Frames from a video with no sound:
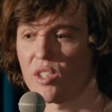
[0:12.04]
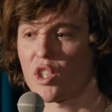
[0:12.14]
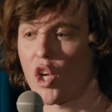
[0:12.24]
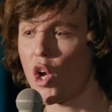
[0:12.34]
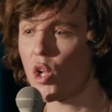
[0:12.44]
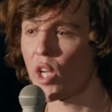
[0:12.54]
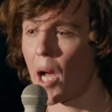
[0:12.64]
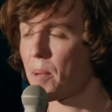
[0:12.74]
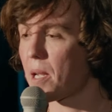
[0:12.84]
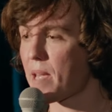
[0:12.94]
than curling
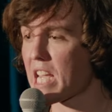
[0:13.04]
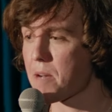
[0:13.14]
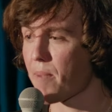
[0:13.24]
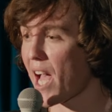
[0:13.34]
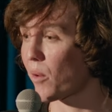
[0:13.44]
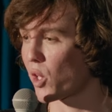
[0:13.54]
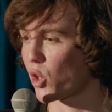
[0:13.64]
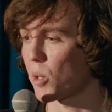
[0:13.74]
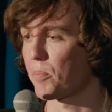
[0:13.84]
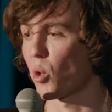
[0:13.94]
up in a beanbag with a
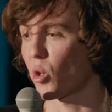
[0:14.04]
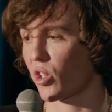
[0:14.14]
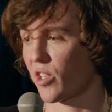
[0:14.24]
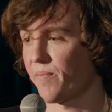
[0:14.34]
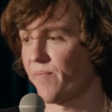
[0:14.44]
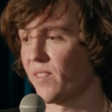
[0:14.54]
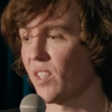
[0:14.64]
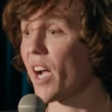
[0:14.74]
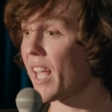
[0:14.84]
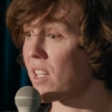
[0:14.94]
good book.
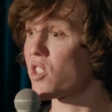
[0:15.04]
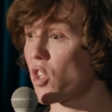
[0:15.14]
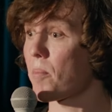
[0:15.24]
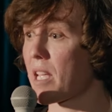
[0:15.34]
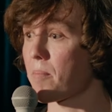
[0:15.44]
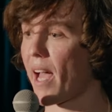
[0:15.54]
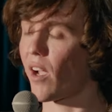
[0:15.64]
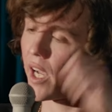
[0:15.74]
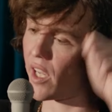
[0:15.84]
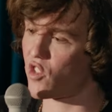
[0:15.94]
I get into the beanbag,
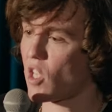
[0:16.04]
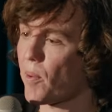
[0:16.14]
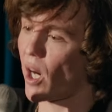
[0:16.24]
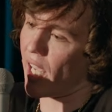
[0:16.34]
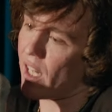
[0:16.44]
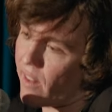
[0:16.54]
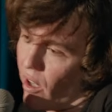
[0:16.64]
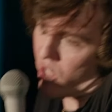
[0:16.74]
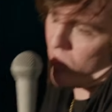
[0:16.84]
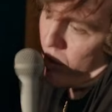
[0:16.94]
I unzip it, I get in there,
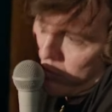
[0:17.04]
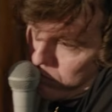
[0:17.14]
I zip.